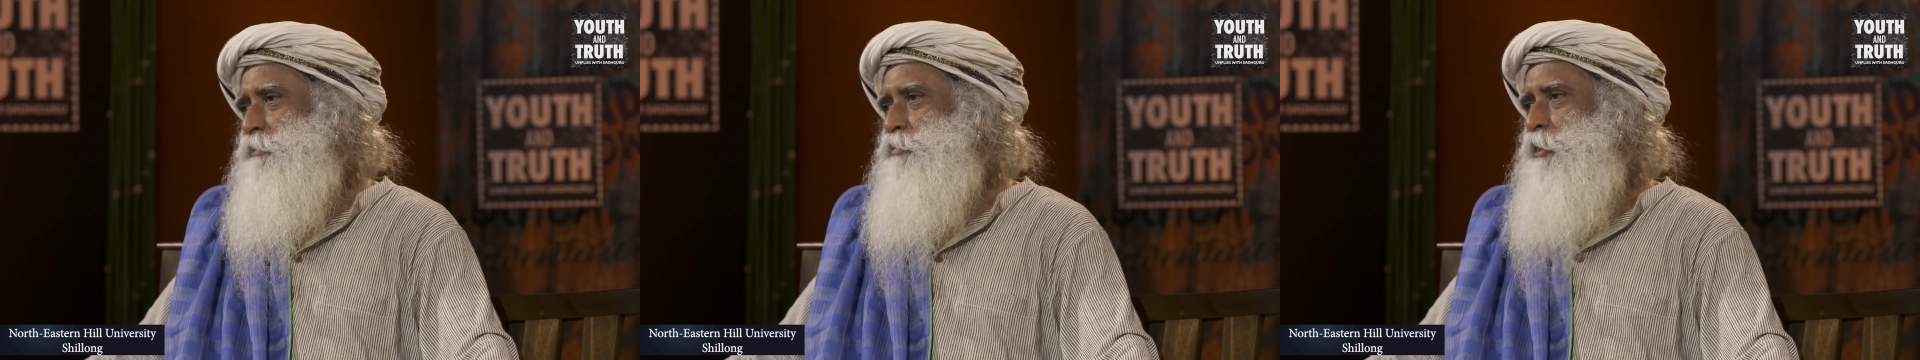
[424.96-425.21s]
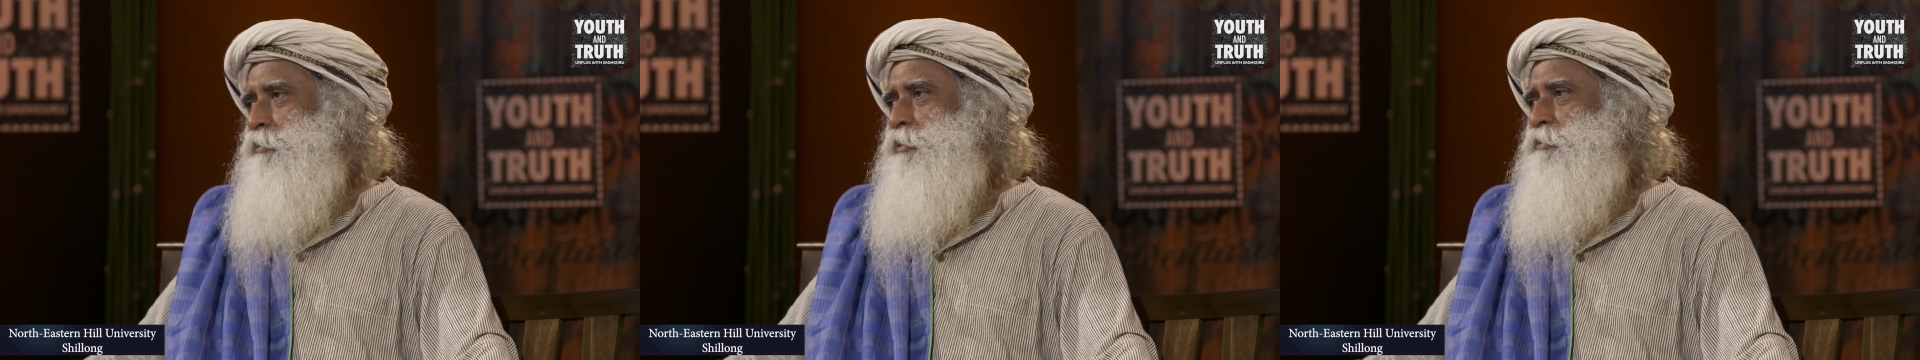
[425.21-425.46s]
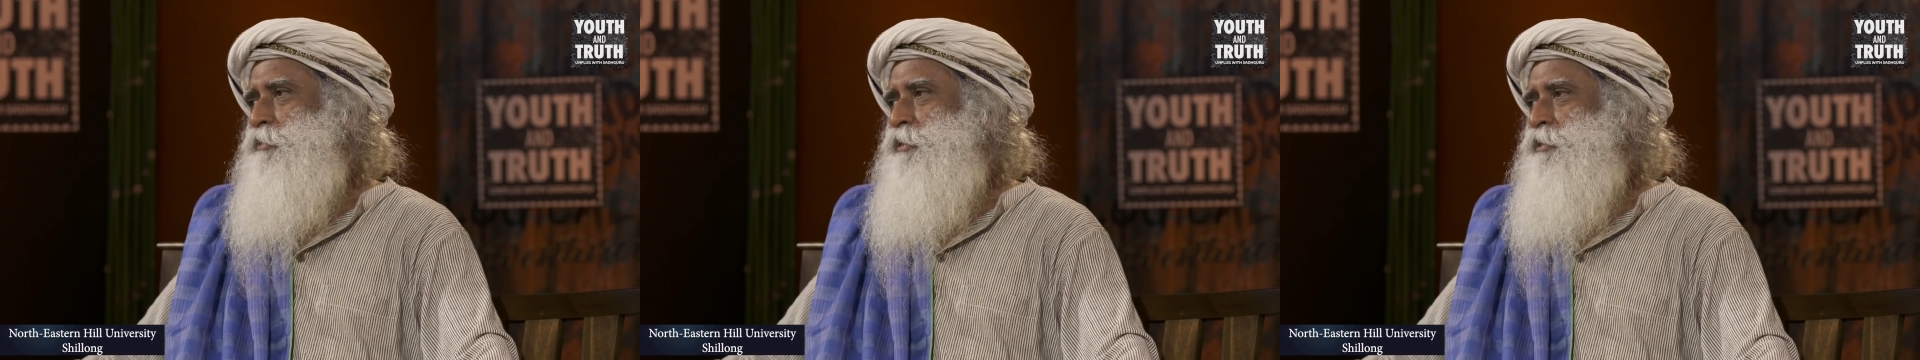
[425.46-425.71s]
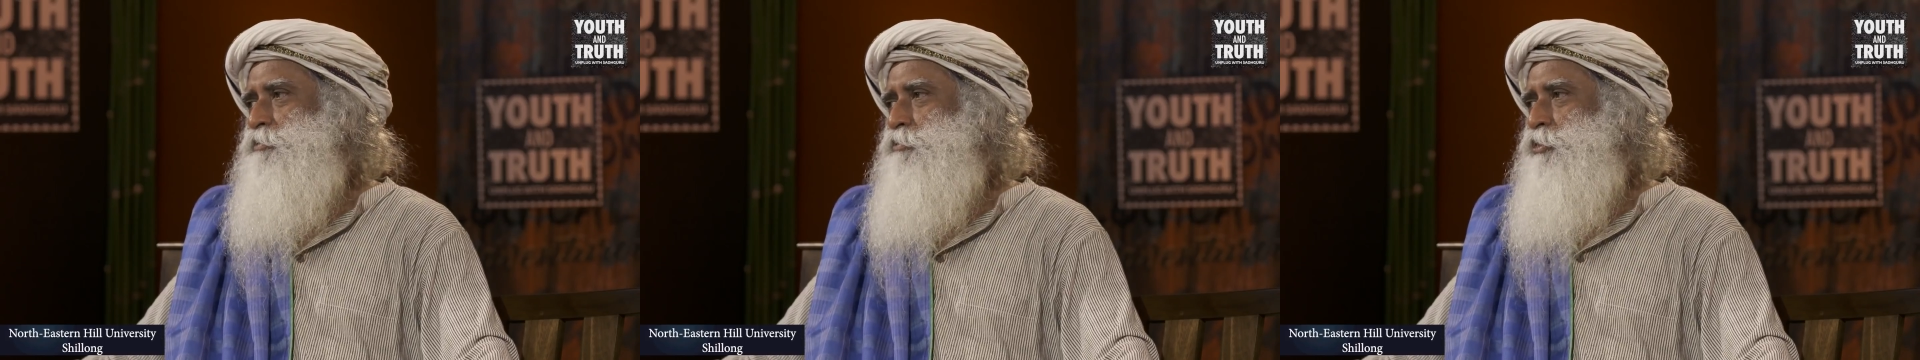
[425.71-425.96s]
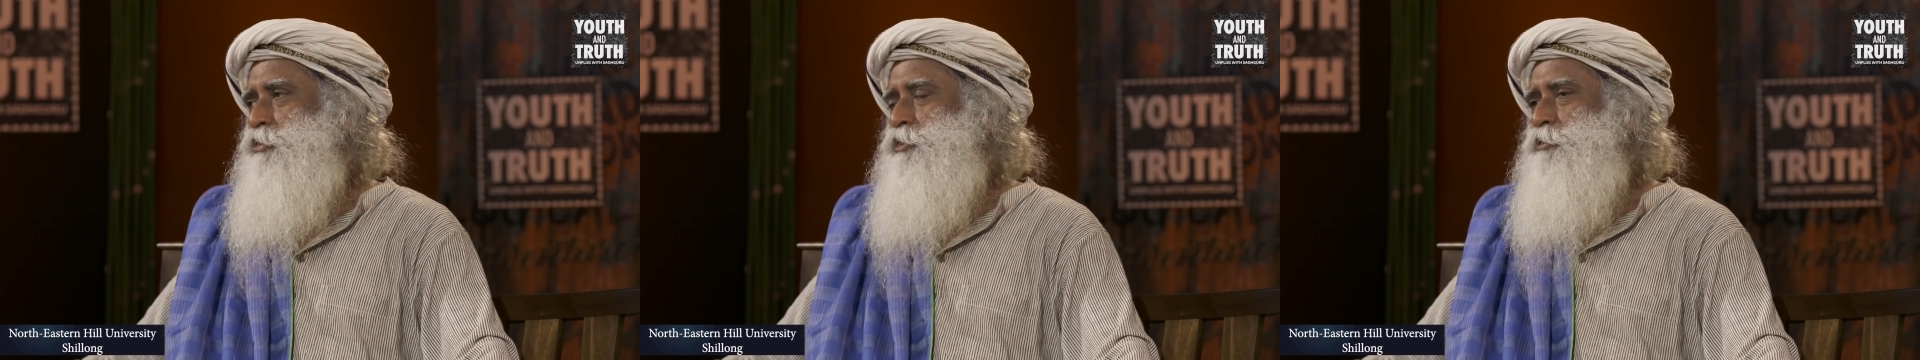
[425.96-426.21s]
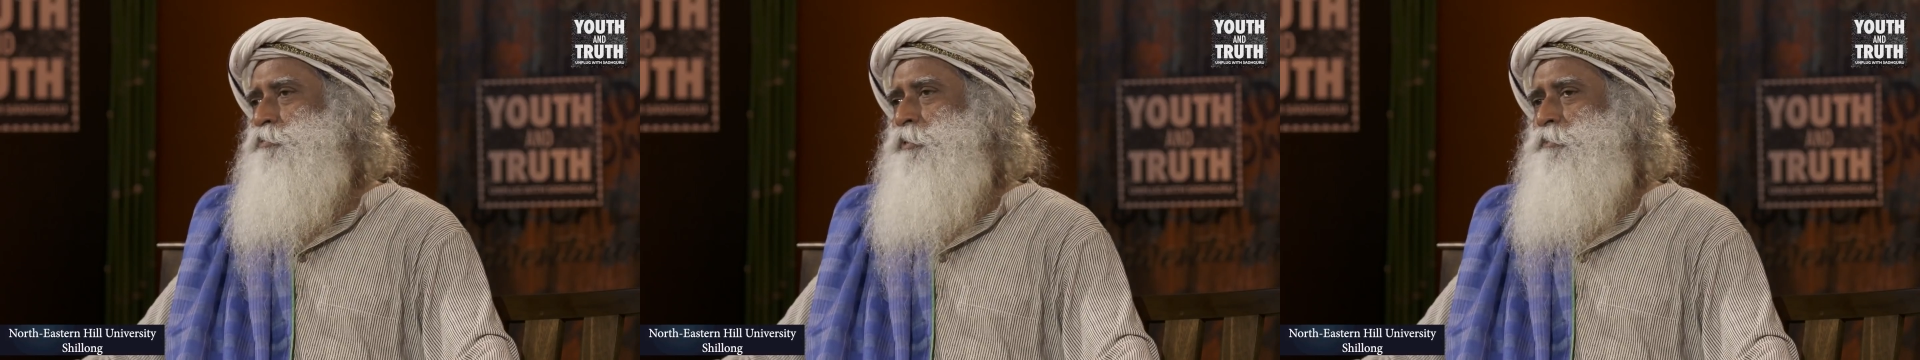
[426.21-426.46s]
the problem is
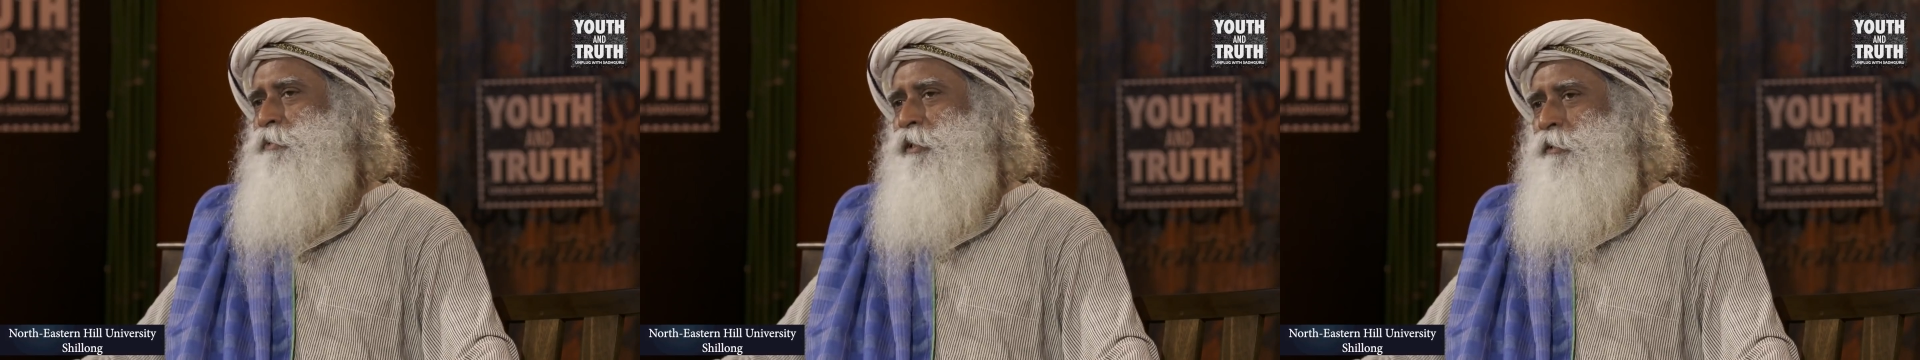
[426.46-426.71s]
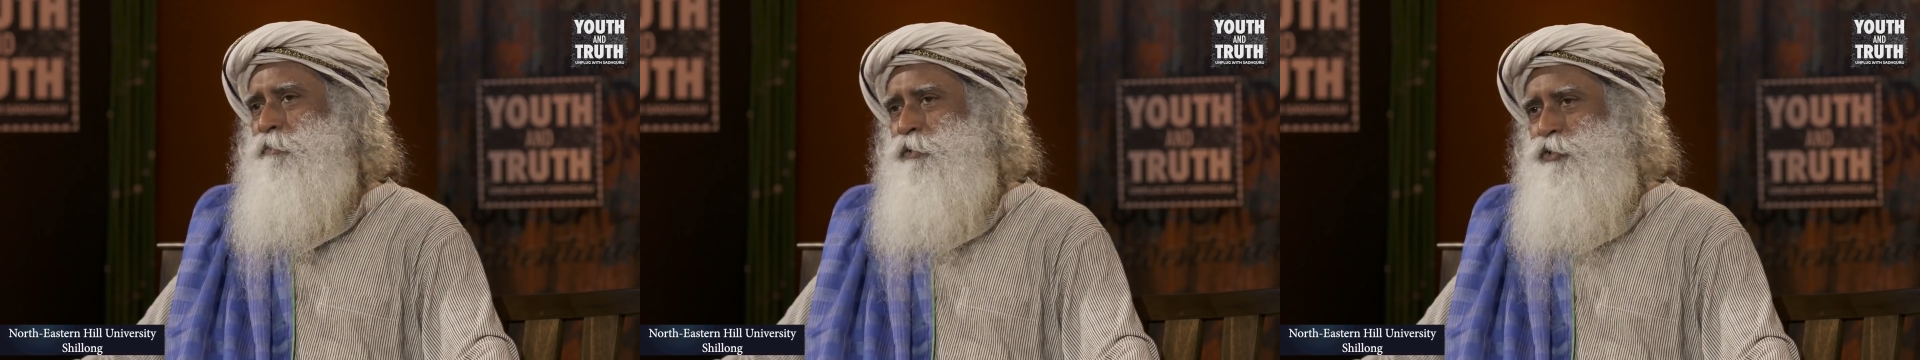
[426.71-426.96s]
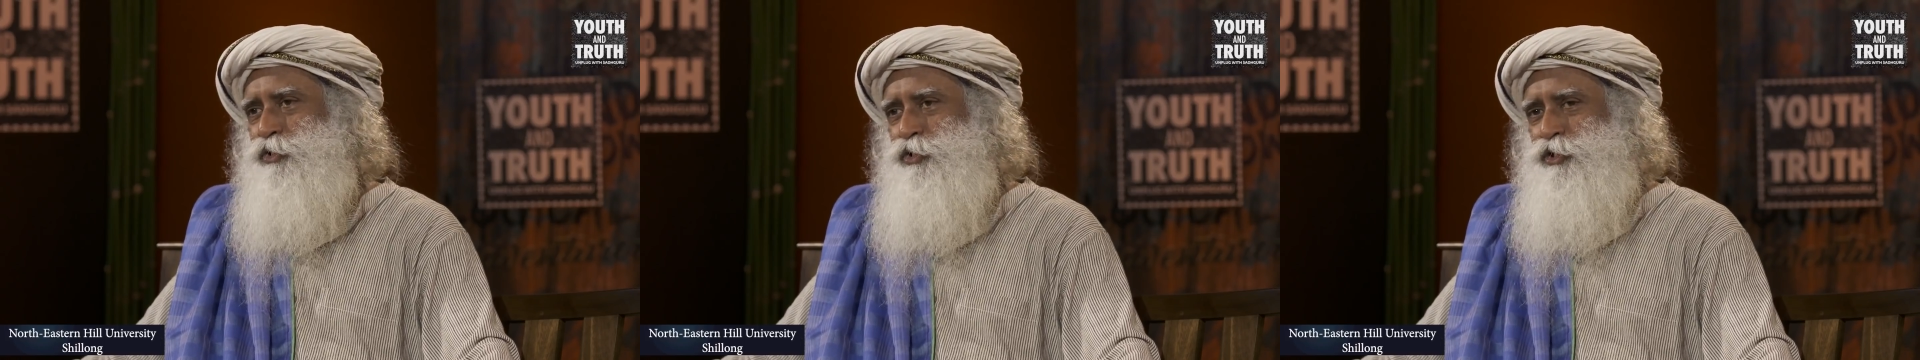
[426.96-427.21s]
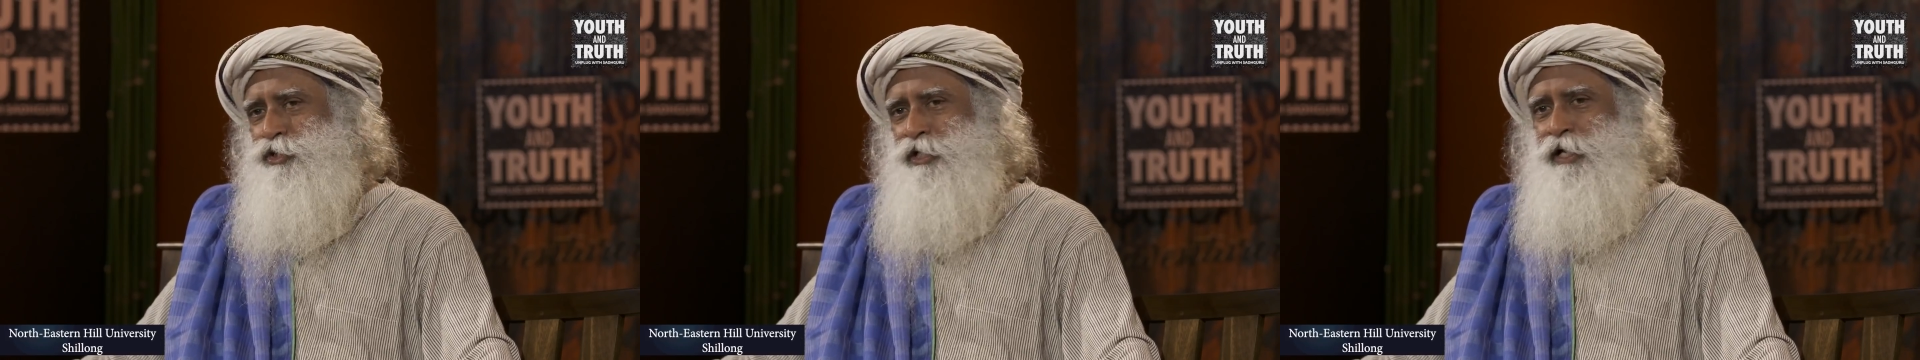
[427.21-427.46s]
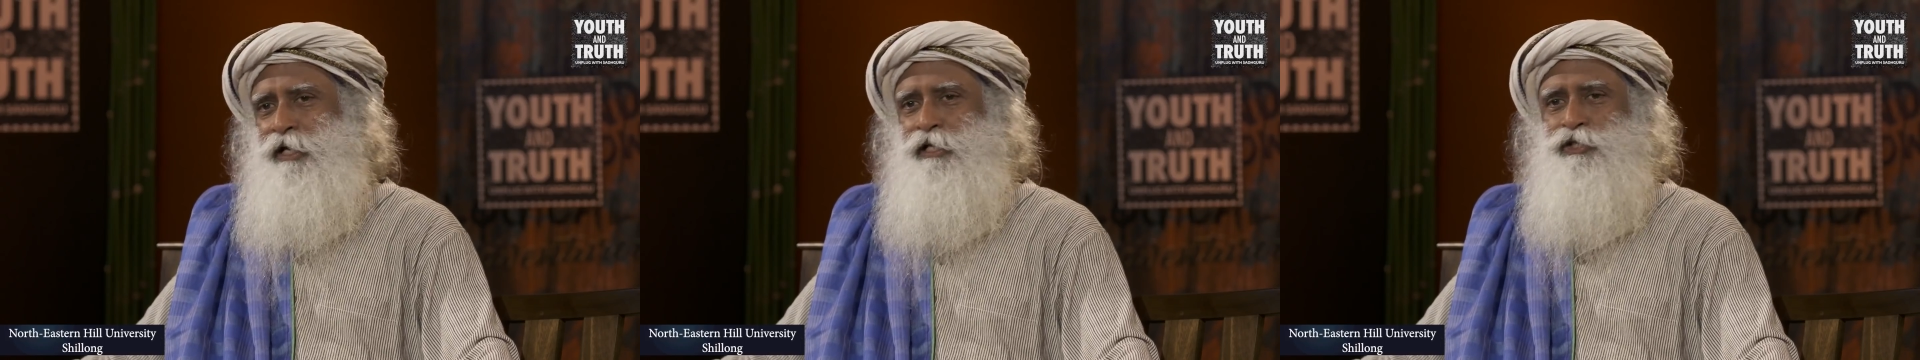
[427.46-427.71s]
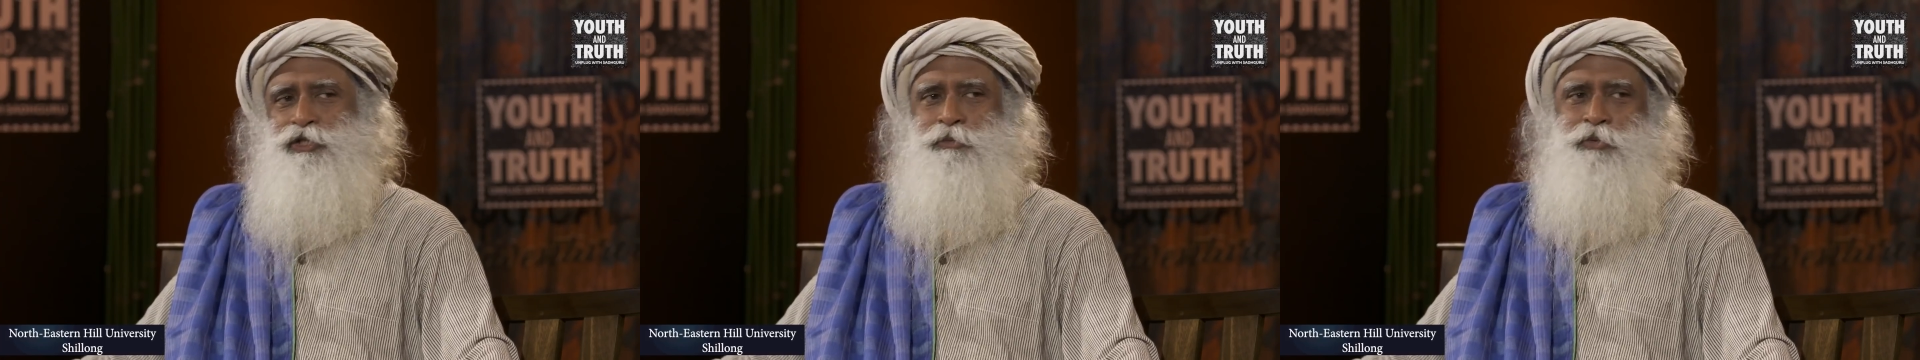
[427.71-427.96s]
most people are prejudiced
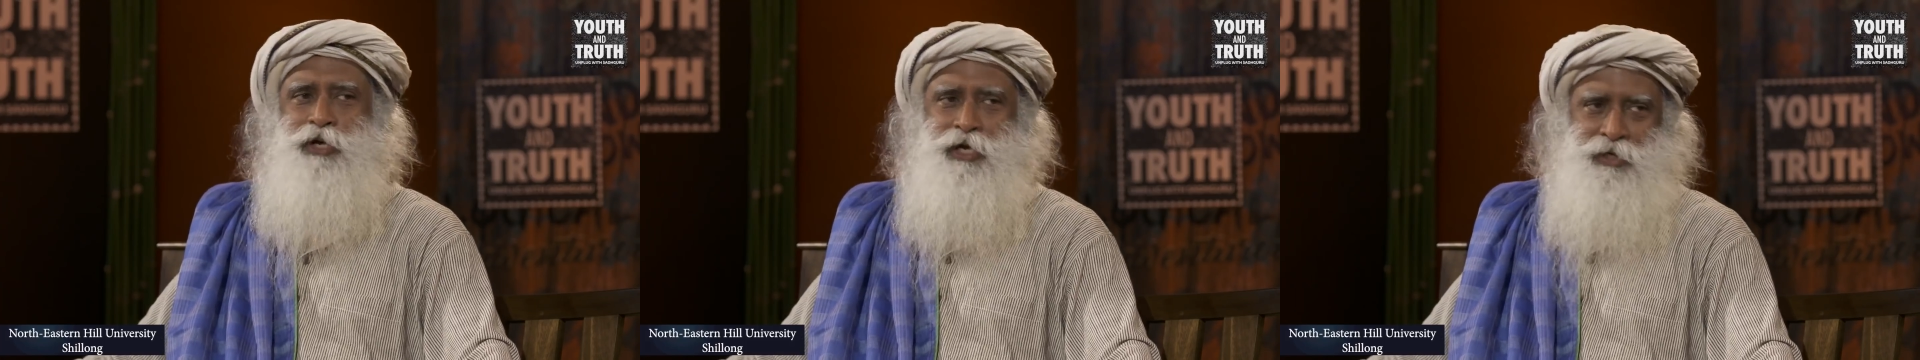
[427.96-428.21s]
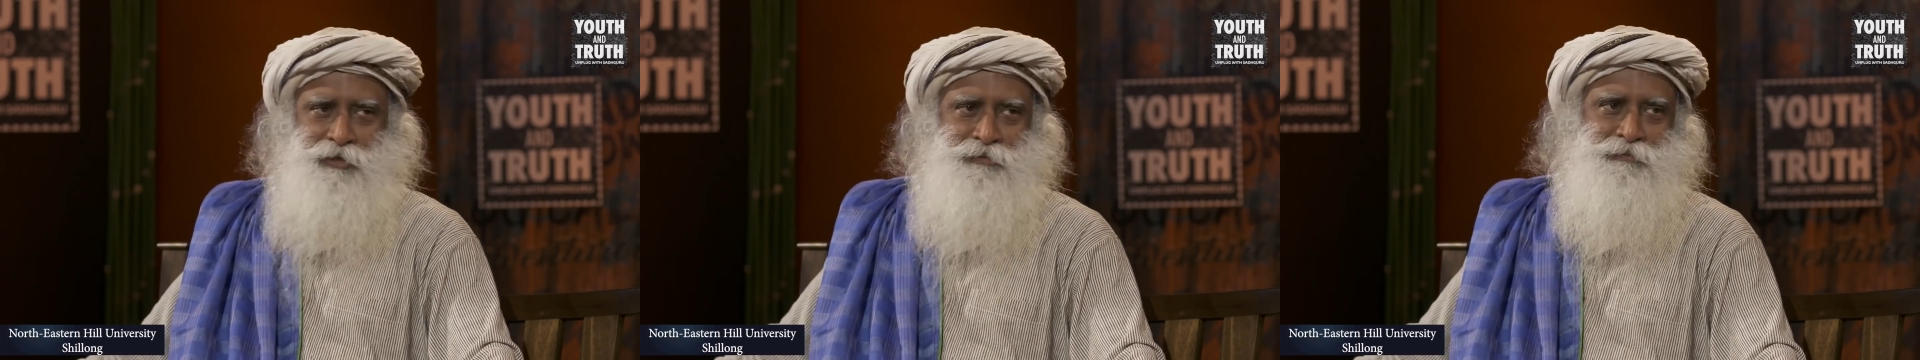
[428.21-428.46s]
against the brain.